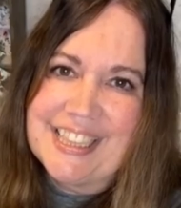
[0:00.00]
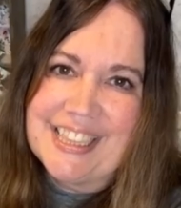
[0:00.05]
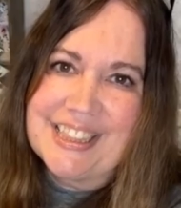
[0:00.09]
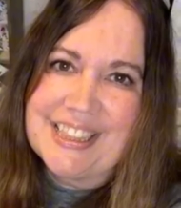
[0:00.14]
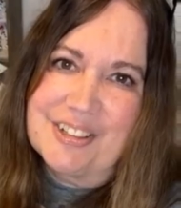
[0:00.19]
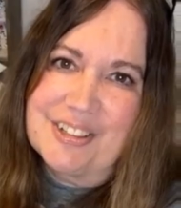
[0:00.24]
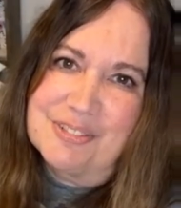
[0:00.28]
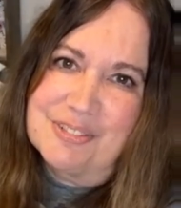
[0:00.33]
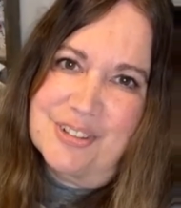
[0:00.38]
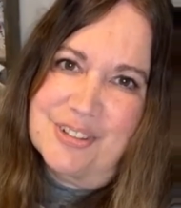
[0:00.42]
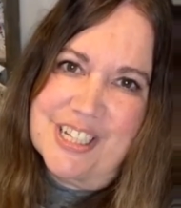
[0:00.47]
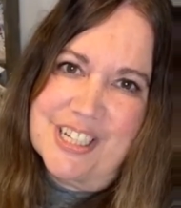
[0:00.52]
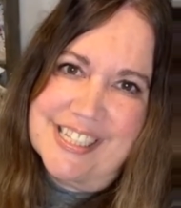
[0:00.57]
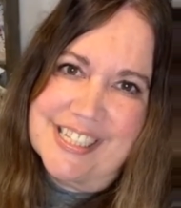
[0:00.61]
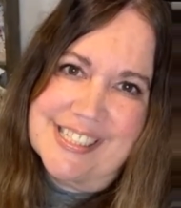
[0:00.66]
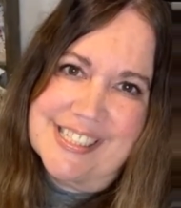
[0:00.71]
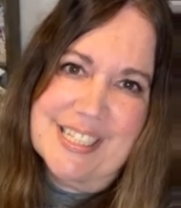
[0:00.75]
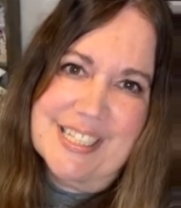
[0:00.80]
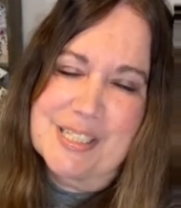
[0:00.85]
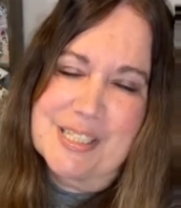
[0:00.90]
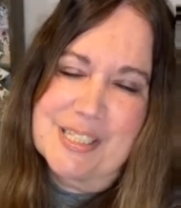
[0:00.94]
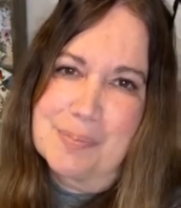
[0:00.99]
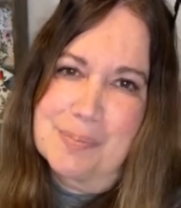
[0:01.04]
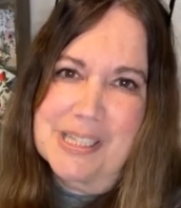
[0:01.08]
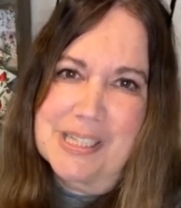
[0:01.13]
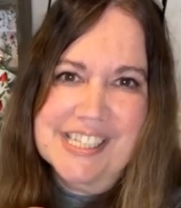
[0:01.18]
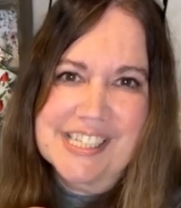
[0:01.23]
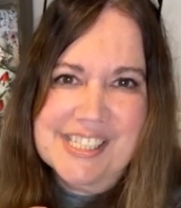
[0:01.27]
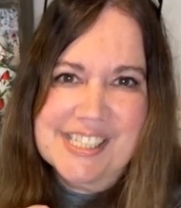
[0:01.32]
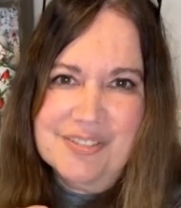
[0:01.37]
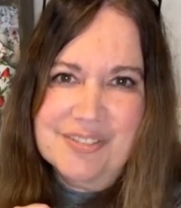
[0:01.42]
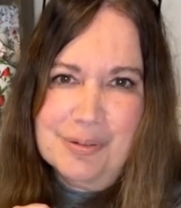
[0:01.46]
Hello friends, it is
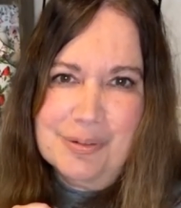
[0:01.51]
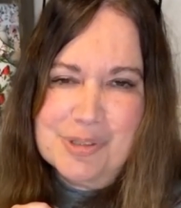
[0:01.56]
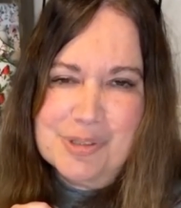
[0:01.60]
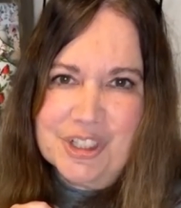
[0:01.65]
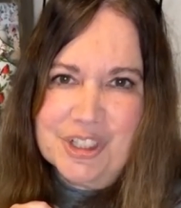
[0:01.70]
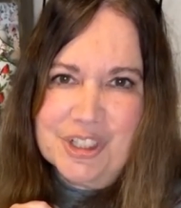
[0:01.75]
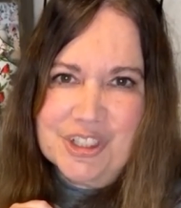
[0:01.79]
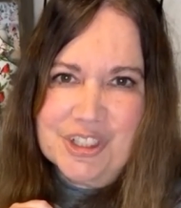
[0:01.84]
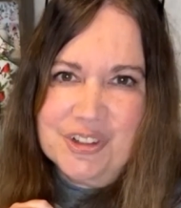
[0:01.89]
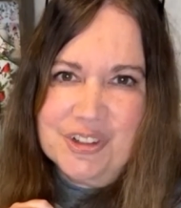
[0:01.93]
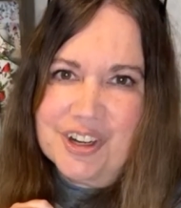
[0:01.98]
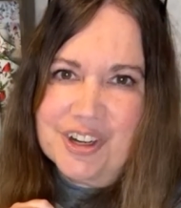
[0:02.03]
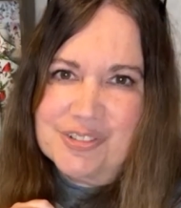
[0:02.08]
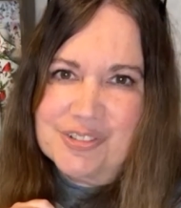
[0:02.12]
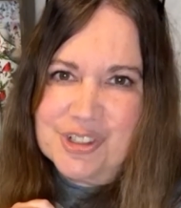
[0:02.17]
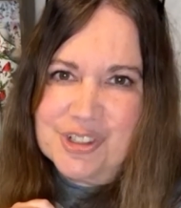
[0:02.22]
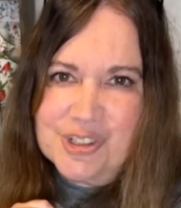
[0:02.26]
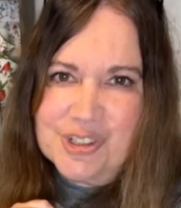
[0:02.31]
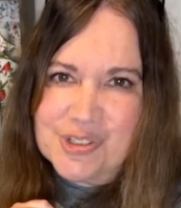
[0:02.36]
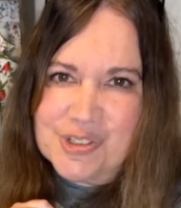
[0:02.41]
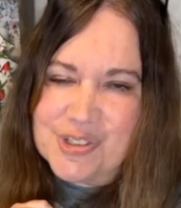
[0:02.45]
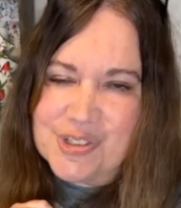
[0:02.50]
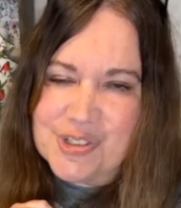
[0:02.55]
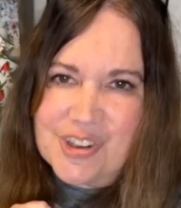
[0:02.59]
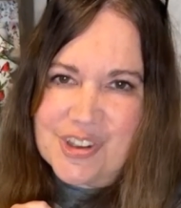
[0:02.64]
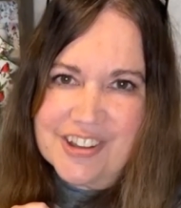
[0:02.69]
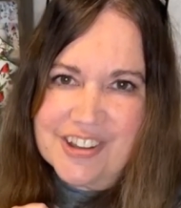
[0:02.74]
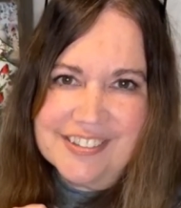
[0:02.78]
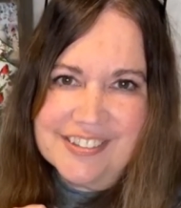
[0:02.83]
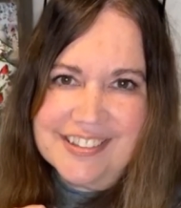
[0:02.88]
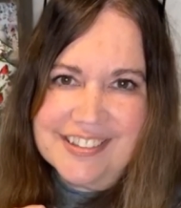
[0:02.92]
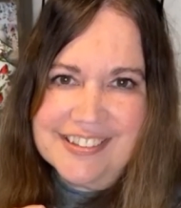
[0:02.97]
Melissa from Junk and Craft Treasures
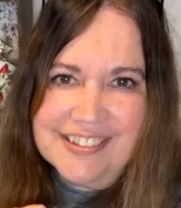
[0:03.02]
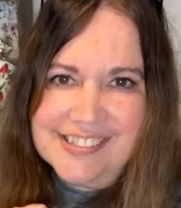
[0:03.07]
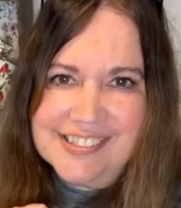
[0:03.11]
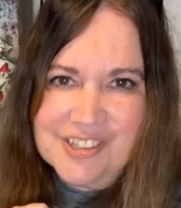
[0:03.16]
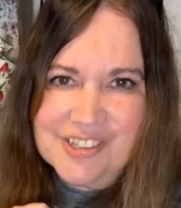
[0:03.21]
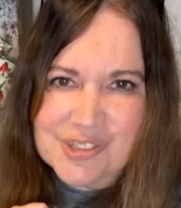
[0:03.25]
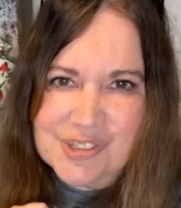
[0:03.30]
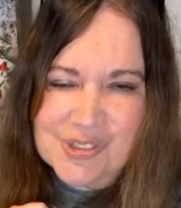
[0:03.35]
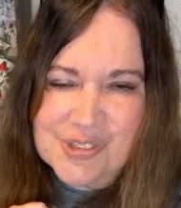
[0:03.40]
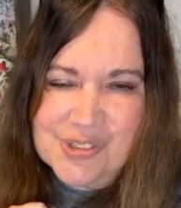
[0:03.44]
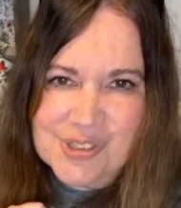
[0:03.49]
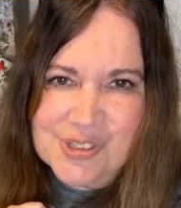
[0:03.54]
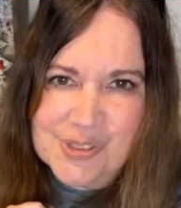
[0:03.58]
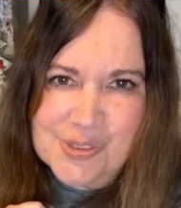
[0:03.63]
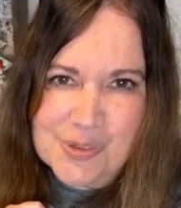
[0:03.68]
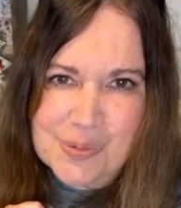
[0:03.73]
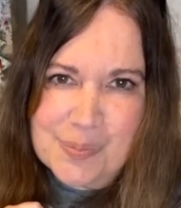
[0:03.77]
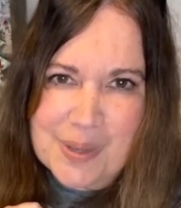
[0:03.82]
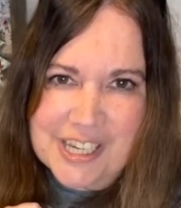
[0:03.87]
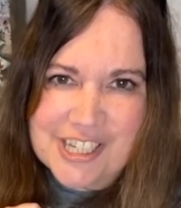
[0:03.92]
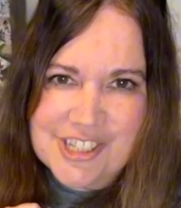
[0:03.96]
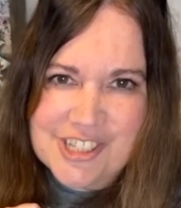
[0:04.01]
on the Essential Stencil